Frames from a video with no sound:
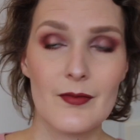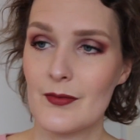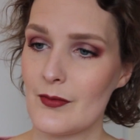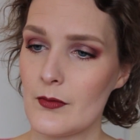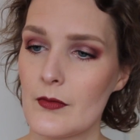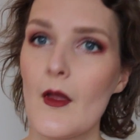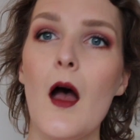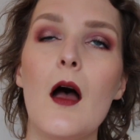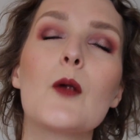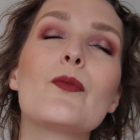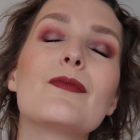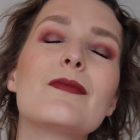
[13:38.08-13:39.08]
the
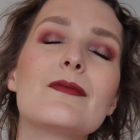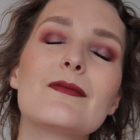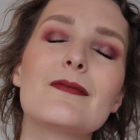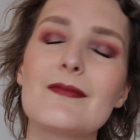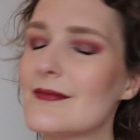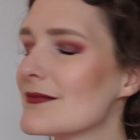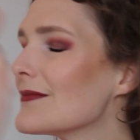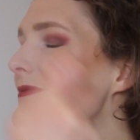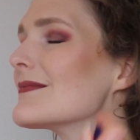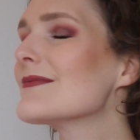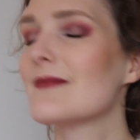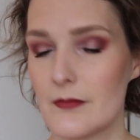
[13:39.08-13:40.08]
Tarte Rainforest of the
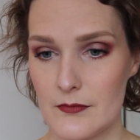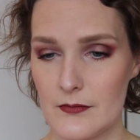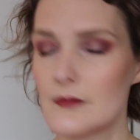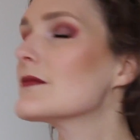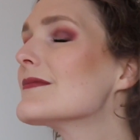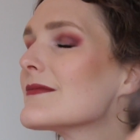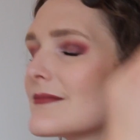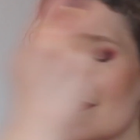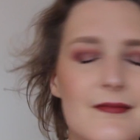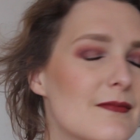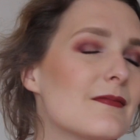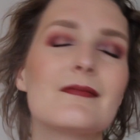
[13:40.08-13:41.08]
Sea
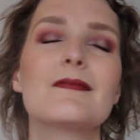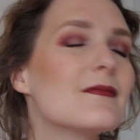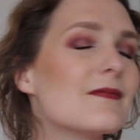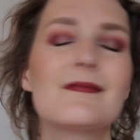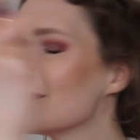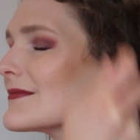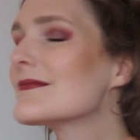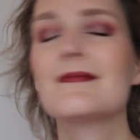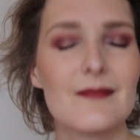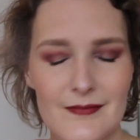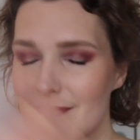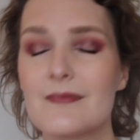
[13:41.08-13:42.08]
Marine
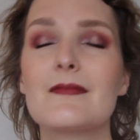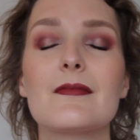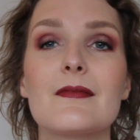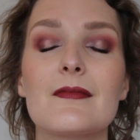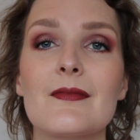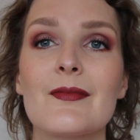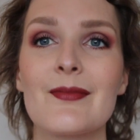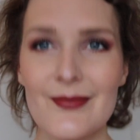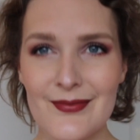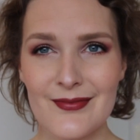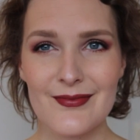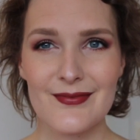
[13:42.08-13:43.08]
Boosting
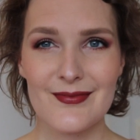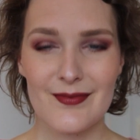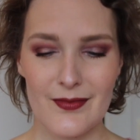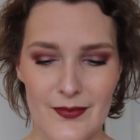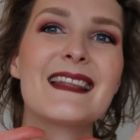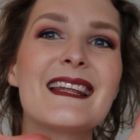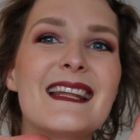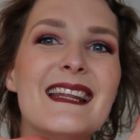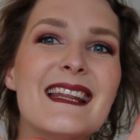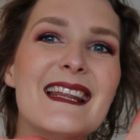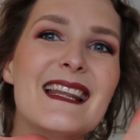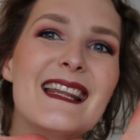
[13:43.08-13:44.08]
Mist. And that's it.